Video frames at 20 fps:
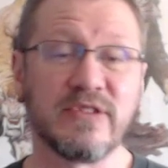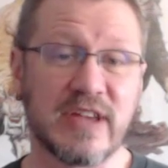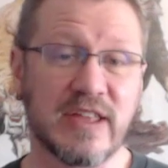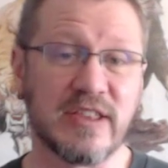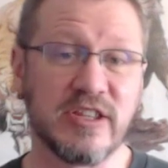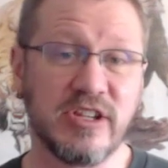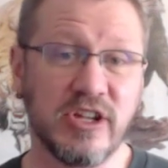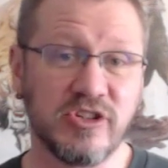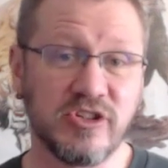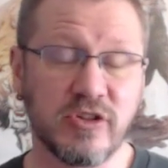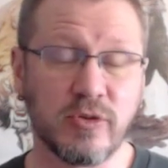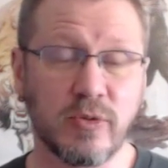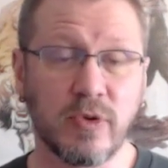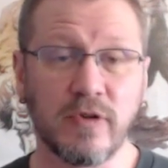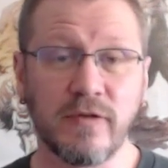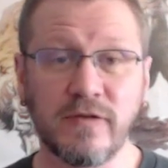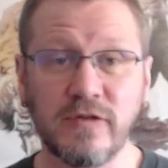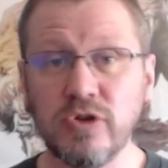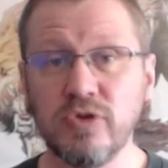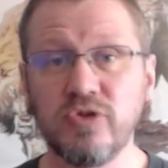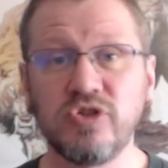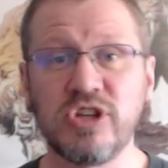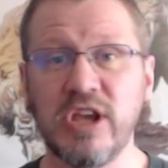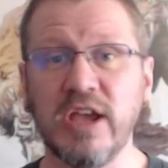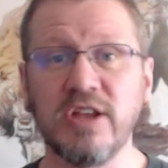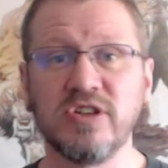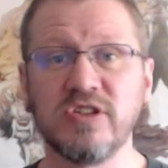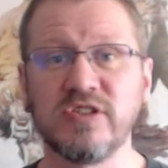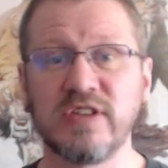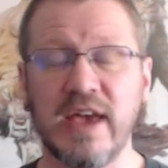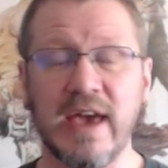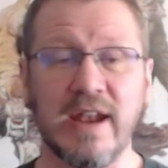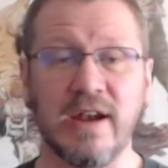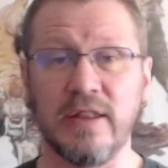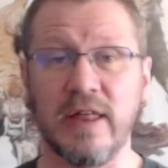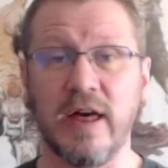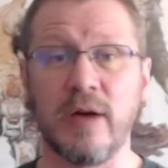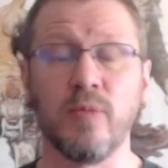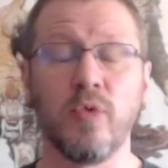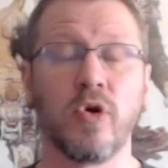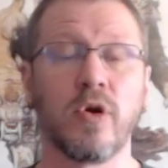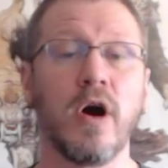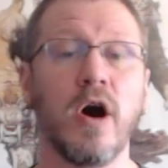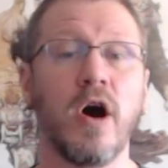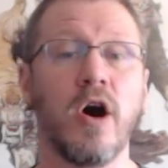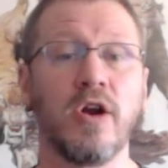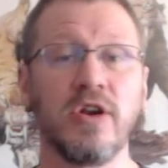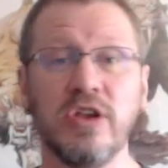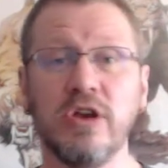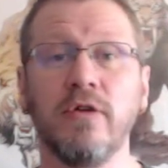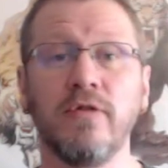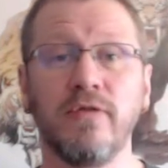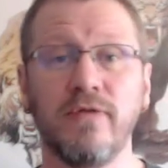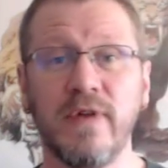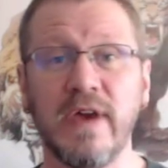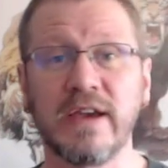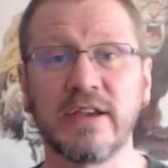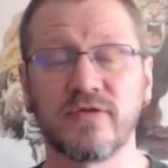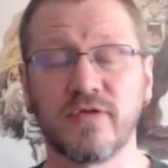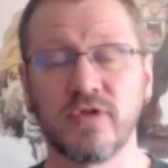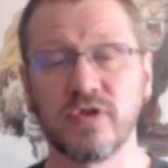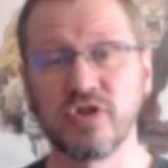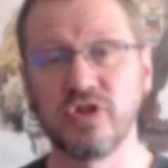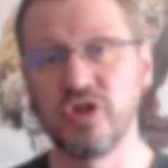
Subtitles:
inside the dungeon, there were a few changes. I had a lot more audio effects for